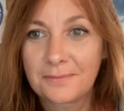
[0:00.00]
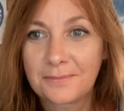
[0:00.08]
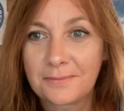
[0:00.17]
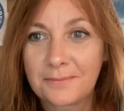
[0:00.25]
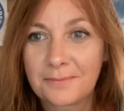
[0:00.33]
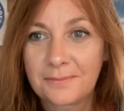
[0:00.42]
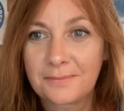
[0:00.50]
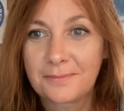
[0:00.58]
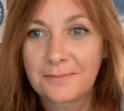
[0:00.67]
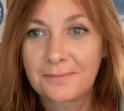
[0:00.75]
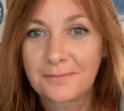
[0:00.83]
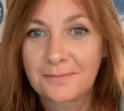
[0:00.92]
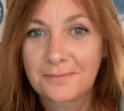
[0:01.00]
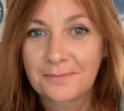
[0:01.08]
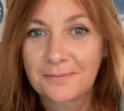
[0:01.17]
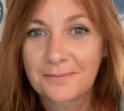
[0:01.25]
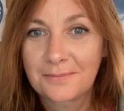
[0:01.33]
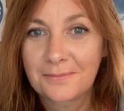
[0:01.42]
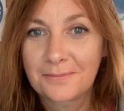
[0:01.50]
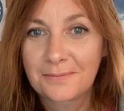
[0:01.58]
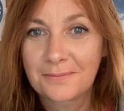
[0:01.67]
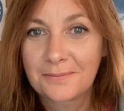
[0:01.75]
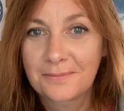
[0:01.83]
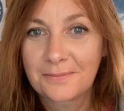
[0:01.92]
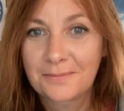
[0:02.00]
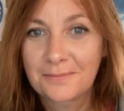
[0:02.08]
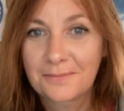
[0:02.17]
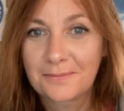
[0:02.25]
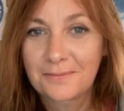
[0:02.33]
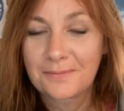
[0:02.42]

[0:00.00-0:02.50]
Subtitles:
[no speech]